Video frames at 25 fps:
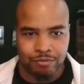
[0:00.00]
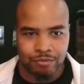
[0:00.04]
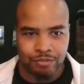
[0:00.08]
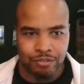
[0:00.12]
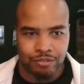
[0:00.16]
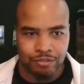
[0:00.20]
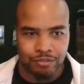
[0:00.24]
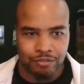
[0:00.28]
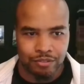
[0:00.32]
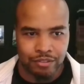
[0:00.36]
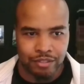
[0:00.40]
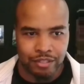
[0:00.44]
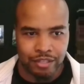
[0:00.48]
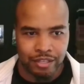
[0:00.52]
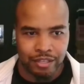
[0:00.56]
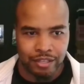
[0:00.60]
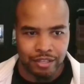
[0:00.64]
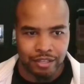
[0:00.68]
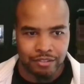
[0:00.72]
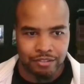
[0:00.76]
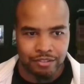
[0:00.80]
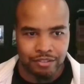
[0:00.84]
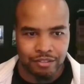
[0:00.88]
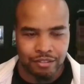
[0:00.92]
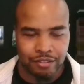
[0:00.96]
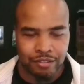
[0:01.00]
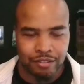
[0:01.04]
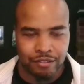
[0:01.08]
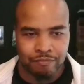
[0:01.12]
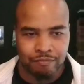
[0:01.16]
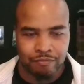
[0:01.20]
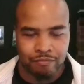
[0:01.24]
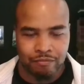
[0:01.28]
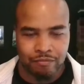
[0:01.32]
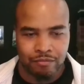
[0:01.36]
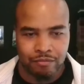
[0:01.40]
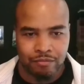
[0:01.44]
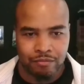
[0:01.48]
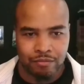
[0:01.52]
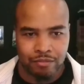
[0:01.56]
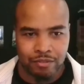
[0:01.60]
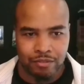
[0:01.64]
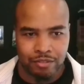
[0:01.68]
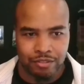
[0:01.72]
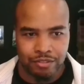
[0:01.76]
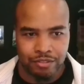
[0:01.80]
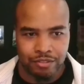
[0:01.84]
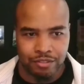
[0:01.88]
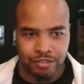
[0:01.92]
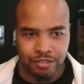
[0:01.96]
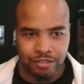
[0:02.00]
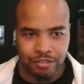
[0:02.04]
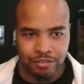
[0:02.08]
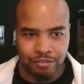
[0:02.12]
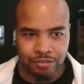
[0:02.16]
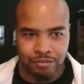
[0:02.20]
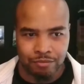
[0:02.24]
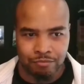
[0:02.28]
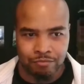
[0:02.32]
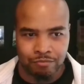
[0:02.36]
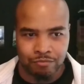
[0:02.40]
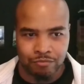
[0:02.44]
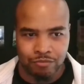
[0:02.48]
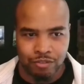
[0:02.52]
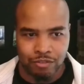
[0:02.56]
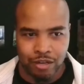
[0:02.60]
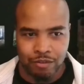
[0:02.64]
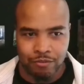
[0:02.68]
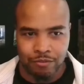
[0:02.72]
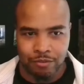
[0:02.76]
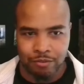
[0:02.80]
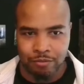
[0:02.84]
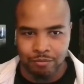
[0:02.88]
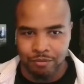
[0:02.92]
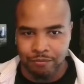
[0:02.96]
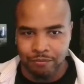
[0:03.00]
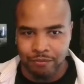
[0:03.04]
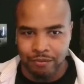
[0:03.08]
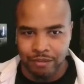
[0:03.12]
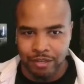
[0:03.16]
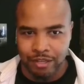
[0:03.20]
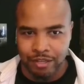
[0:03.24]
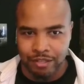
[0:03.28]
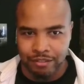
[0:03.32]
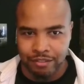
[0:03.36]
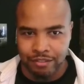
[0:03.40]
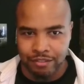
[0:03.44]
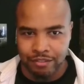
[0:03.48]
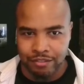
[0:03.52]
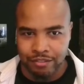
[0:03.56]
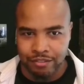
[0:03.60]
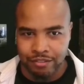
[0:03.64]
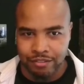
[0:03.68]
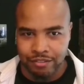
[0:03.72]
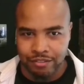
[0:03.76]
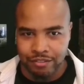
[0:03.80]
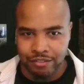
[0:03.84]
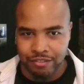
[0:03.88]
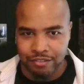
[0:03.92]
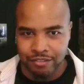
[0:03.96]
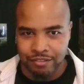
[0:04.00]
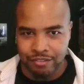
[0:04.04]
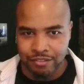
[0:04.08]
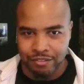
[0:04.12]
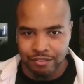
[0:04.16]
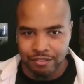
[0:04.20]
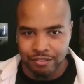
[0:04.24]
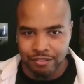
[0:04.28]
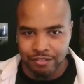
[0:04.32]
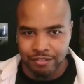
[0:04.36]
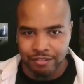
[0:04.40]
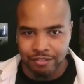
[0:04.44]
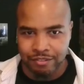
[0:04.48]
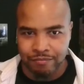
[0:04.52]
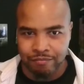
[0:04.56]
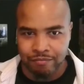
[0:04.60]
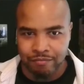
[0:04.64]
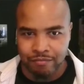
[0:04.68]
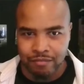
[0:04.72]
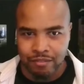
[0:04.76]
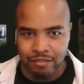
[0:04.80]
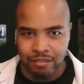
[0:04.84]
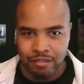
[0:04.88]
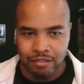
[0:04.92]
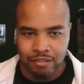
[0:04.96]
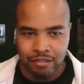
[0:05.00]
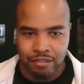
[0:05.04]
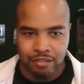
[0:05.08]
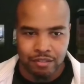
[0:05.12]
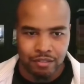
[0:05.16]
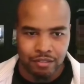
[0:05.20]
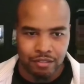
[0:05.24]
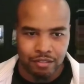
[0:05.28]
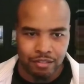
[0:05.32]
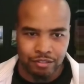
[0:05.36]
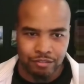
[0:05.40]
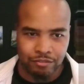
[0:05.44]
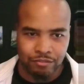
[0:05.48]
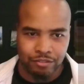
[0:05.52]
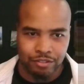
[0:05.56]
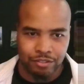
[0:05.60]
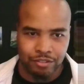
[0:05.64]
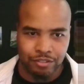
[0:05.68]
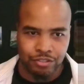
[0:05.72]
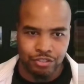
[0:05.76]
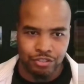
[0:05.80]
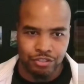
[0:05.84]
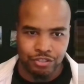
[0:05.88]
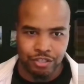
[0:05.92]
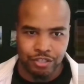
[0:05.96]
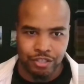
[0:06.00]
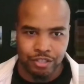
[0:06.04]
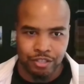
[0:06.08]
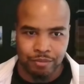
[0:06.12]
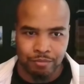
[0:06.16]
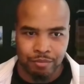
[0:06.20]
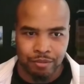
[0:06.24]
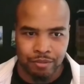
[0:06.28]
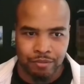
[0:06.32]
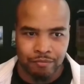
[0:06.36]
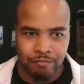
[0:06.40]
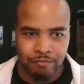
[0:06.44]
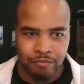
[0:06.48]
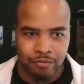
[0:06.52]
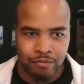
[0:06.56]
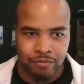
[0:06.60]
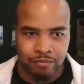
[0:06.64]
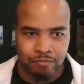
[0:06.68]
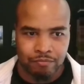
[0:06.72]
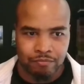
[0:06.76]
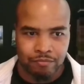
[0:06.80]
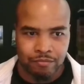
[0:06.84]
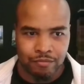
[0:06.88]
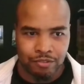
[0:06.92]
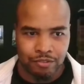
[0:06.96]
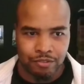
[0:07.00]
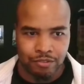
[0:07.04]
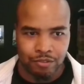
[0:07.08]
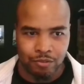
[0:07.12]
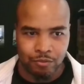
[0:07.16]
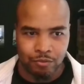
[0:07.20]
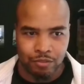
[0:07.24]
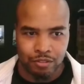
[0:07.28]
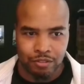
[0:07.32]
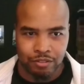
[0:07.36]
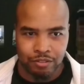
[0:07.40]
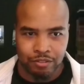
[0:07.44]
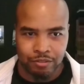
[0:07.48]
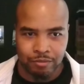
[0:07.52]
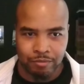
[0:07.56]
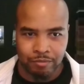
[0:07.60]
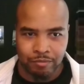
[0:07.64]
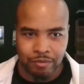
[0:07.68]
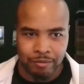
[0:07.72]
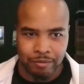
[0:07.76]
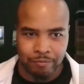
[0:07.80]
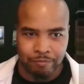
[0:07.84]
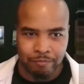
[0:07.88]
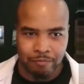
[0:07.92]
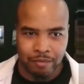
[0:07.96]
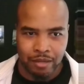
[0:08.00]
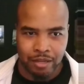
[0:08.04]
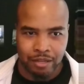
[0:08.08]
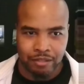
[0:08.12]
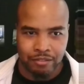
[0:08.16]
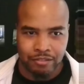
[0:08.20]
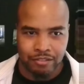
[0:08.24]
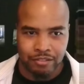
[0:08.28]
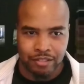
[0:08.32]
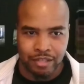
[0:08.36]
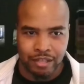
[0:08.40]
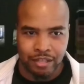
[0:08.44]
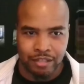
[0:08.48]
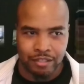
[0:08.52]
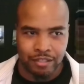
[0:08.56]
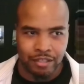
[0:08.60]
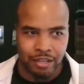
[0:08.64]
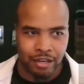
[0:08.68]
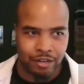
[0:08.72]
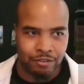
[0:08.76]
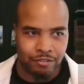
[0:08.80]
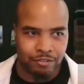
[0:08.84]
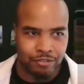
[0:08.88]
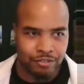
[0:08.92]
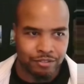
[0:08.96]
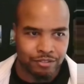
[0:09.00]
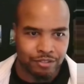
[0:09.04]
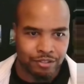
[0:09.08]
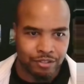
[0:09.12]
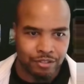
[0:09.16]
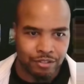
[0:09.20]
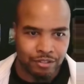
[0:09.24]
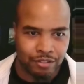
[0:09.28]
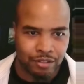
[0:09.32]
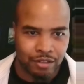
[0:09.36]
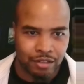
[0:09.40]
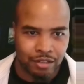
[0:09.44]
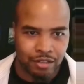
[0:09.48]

We're doing that once again to drive home the fact that this is a 3D shape. So I went a little up outside the iris there.